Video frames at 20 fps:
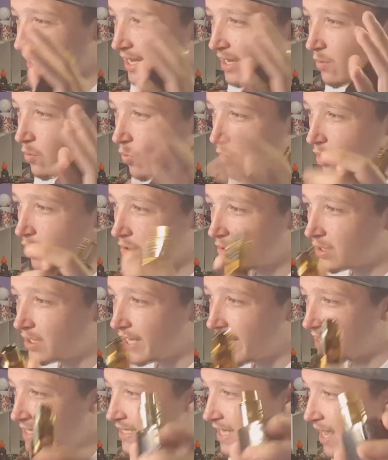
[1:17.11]
a
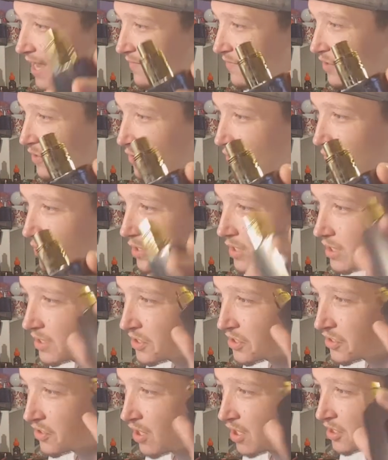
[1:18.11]
world-class heavy-duty
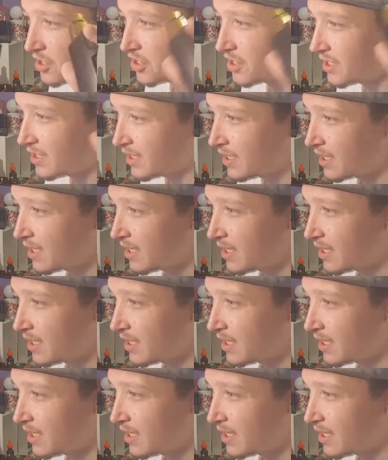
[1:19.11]
construction